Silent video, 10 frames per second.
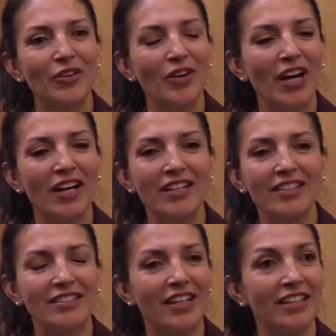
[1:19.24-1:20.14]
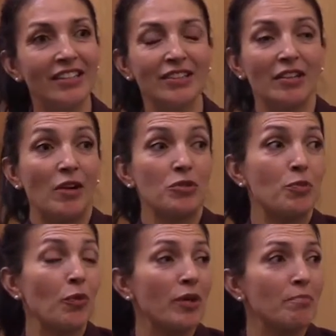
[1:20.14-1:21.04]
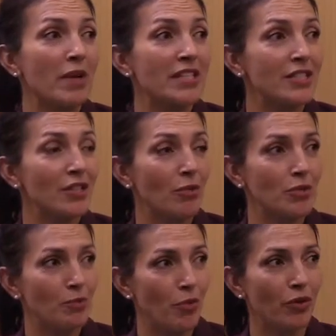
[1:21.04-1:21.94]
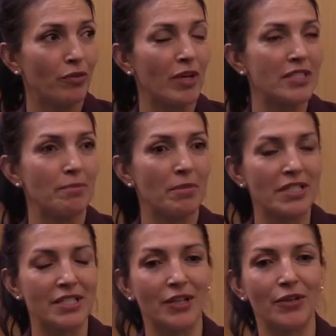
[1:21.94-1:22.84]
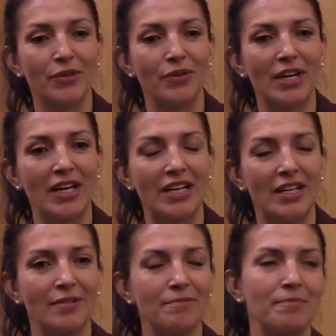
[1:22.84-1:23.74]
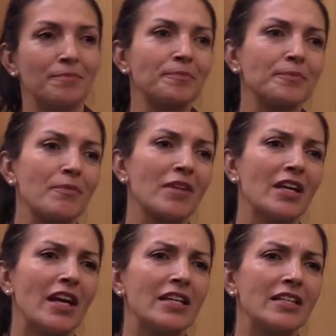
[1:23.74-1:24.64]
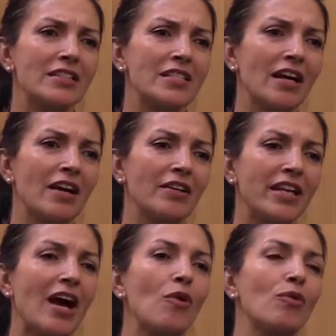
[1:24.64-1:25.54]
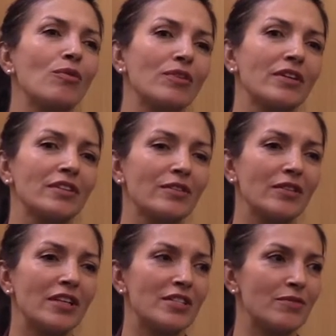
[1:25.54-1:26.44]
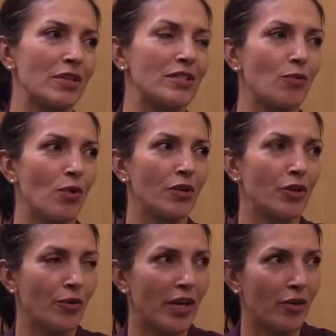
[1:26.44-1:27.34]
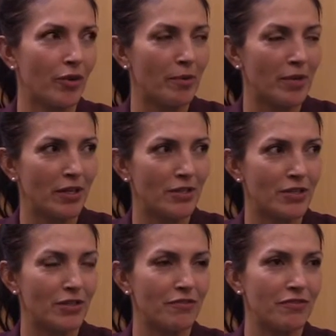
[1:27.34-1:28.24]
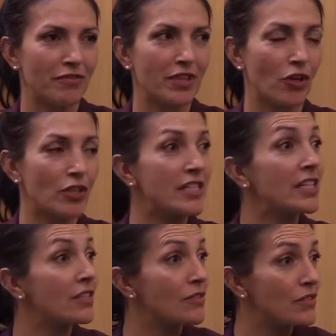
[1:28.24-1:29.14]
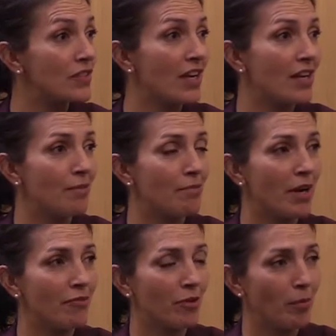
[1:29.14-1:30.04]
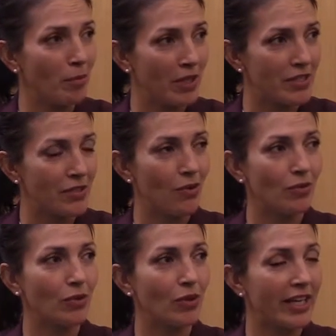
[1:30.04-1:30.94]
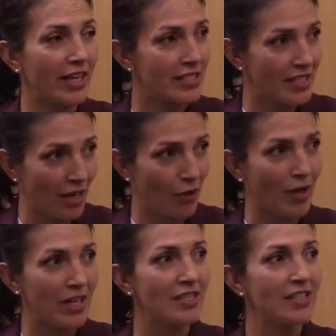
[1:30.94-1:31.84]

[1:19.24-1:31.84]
know, I was born in Mexico. I was born and raised in Mexico. Now it's a well-known area because of the cartels. I'm from a place called Culiacán, Sinaloa.